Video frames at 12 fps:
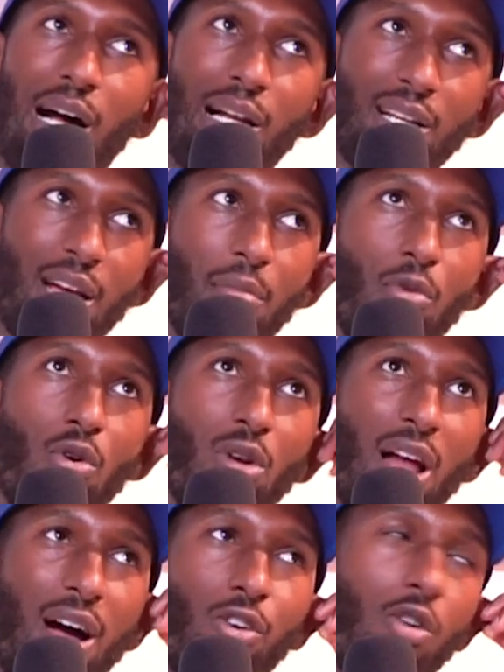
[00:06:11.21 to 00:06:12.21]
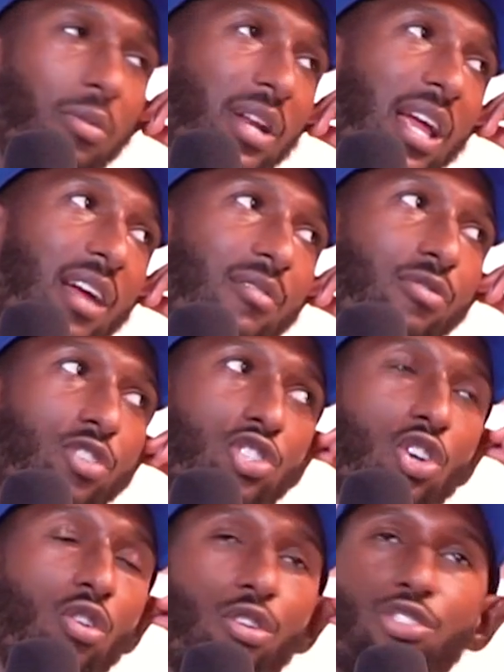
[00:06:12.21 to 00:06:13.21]
And they're more, like, accommodating for
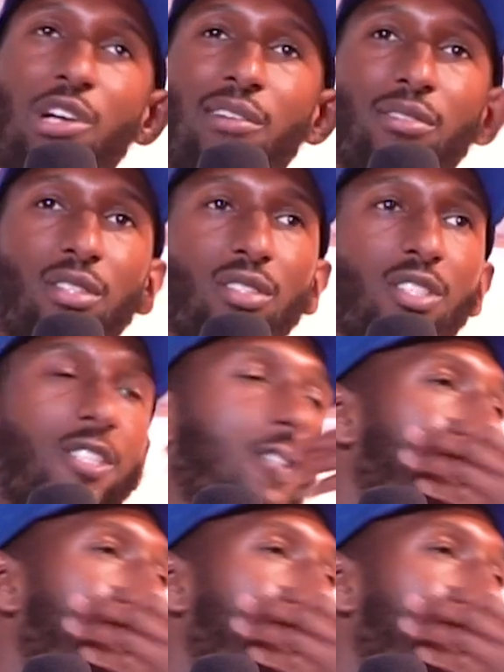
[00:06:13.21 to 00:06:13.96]
solo travellers.